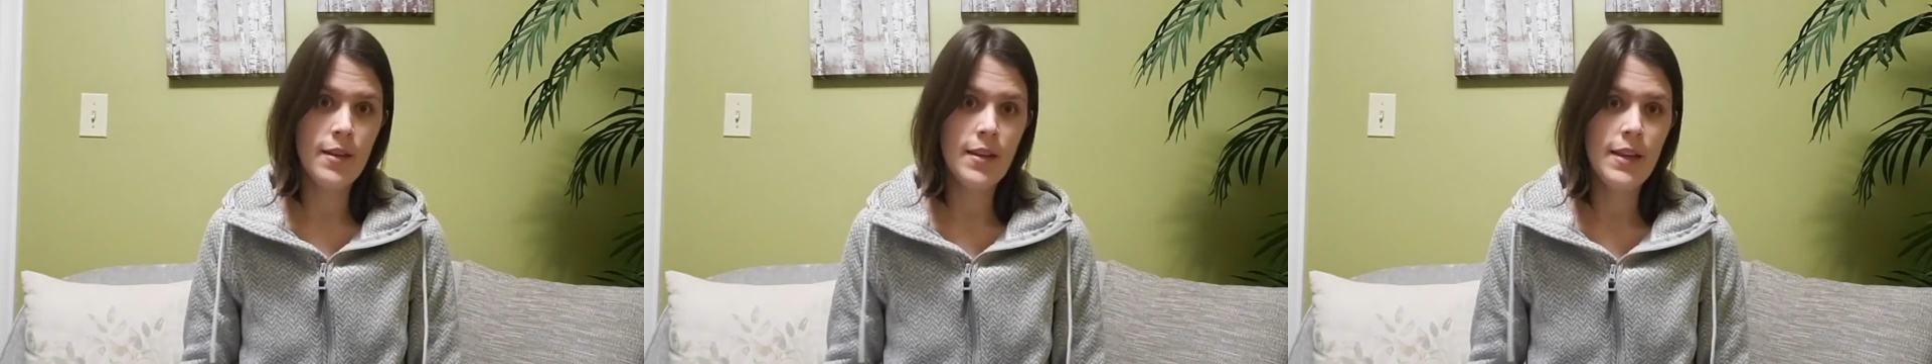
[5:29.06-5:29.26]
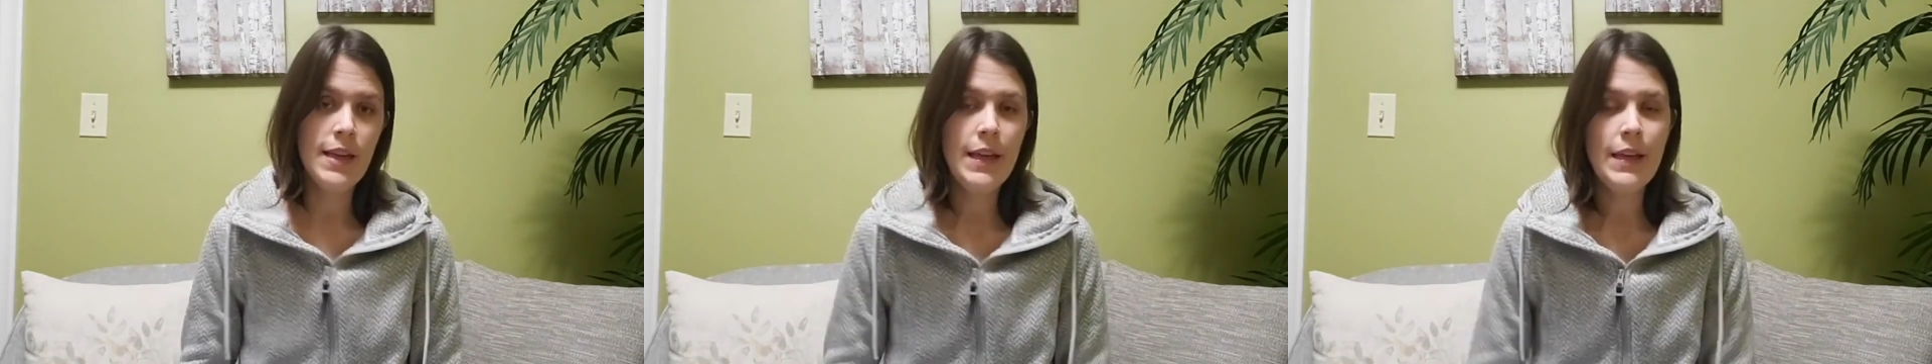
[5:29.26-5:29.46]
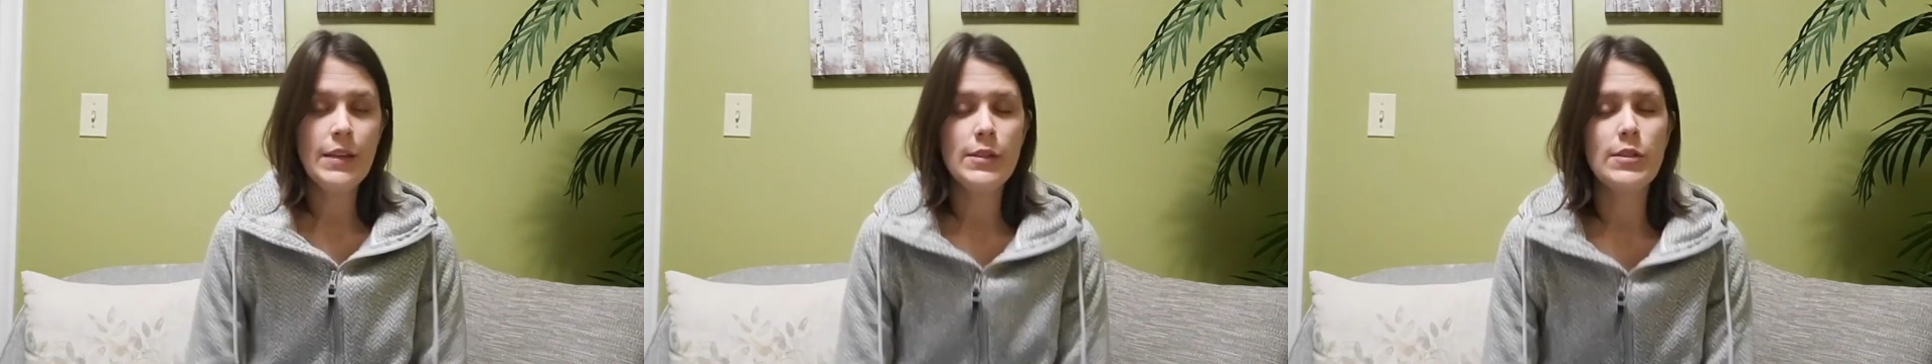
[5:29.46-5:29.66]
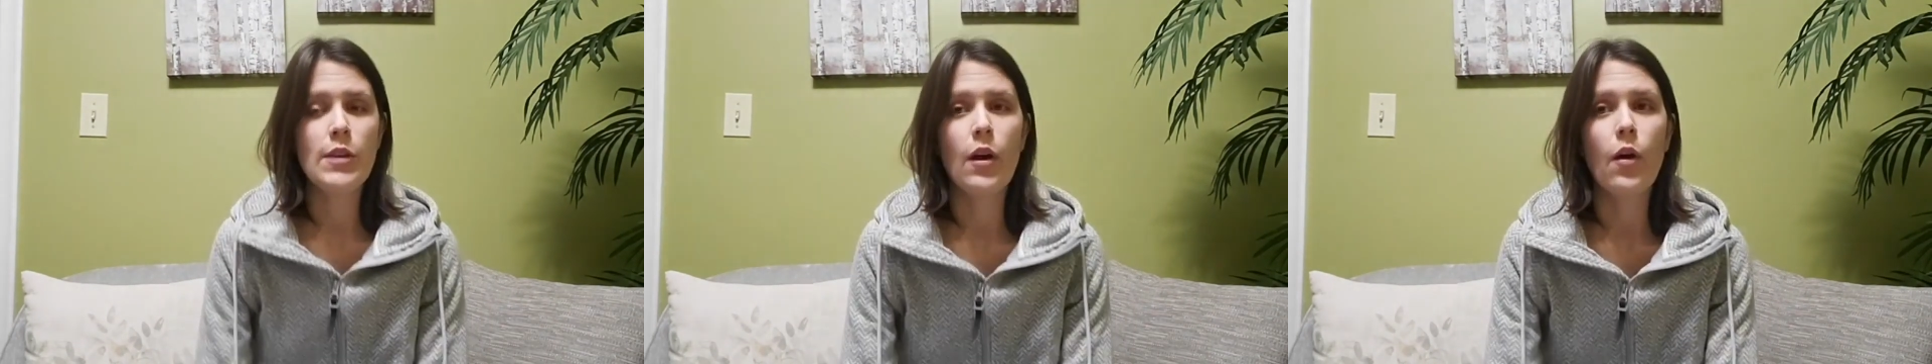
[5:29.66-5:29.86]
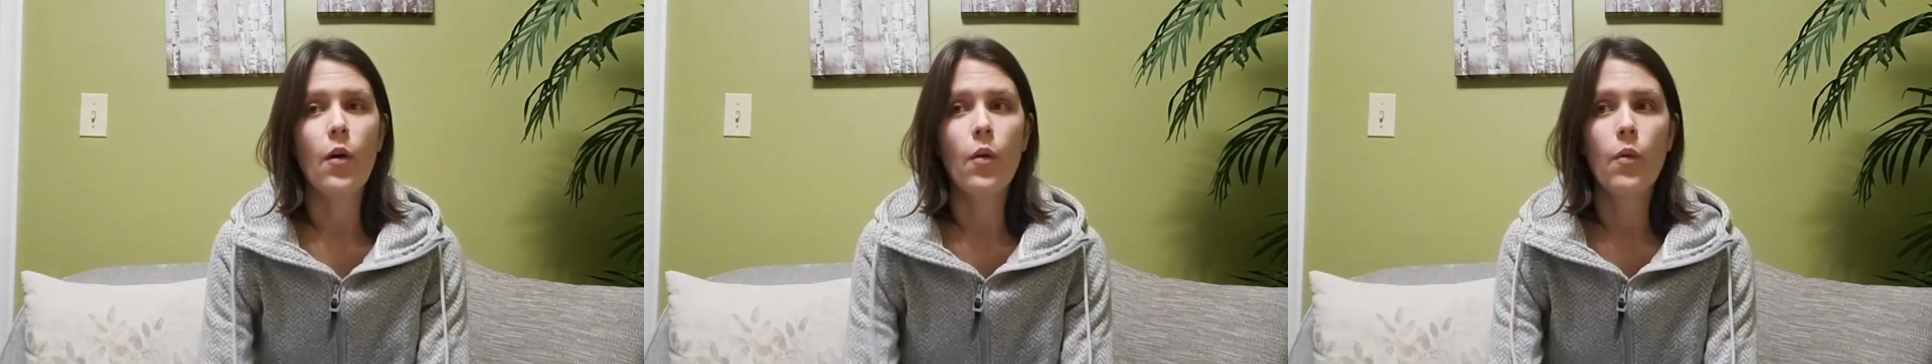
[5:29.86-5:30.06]

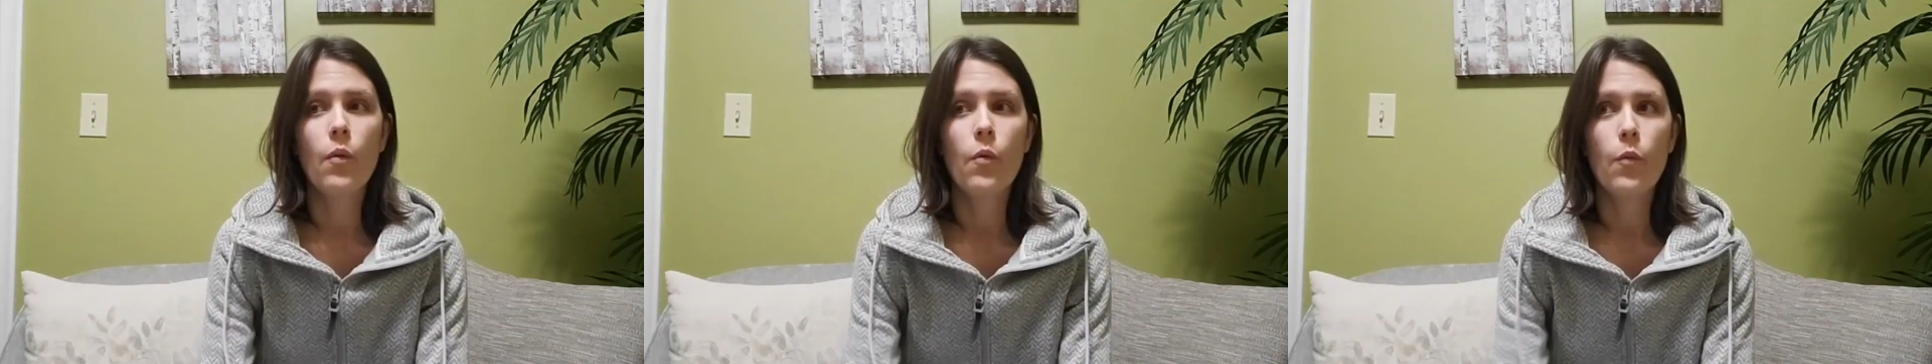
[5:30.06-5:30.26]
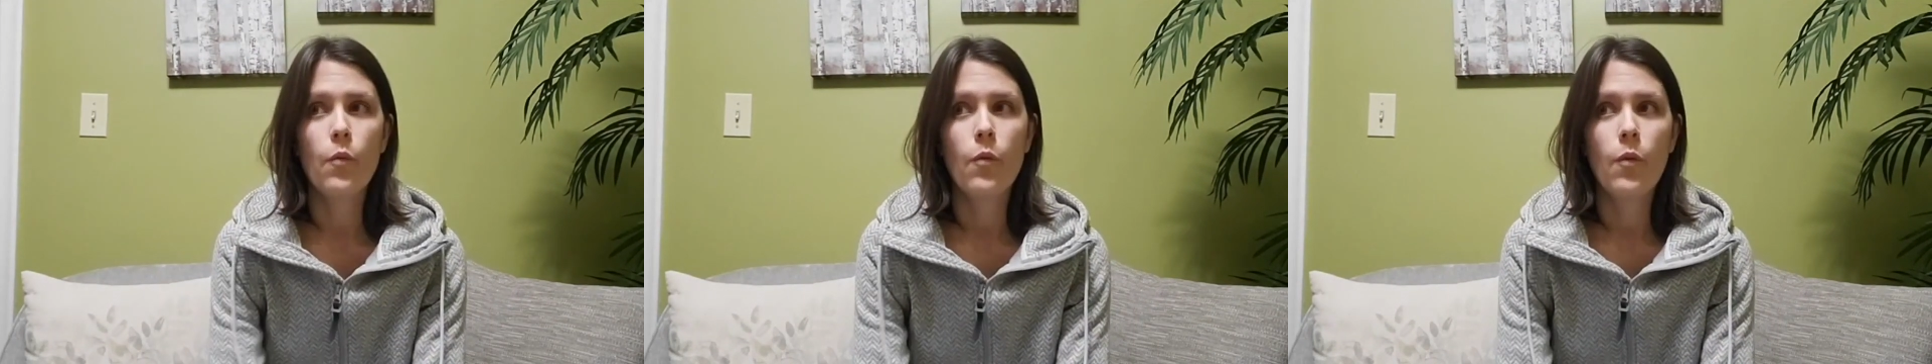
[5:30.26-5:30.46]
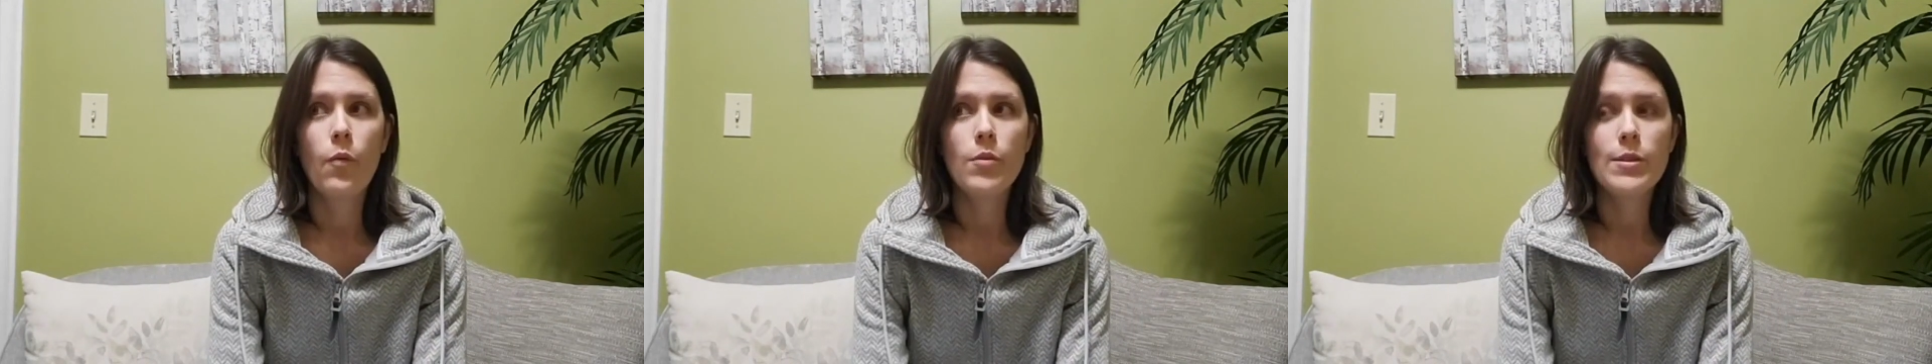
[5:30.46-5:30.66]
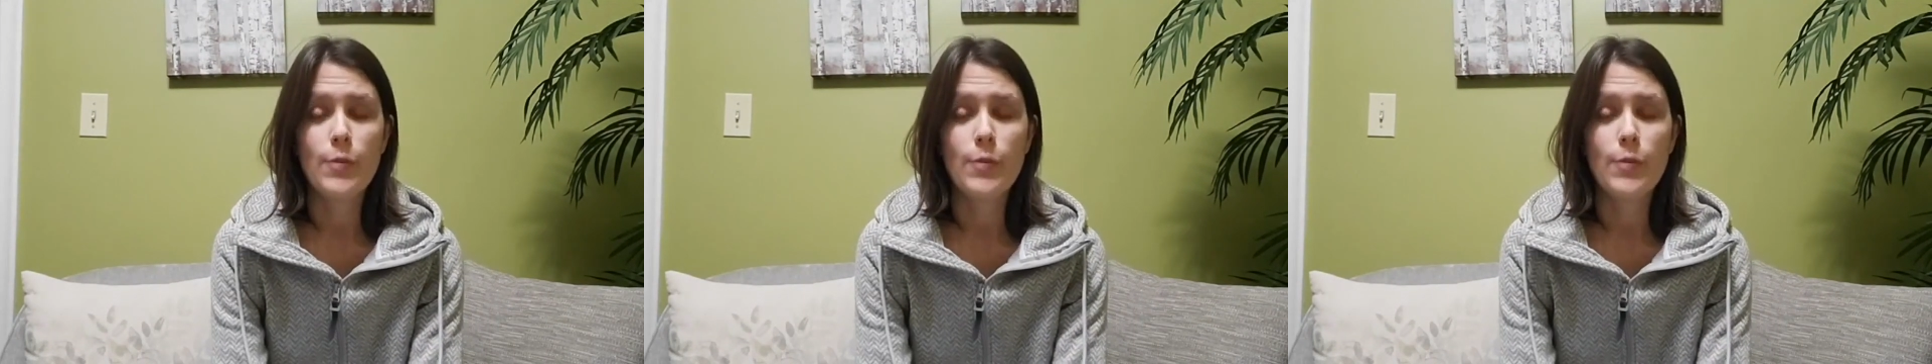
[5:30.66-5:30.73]
So swim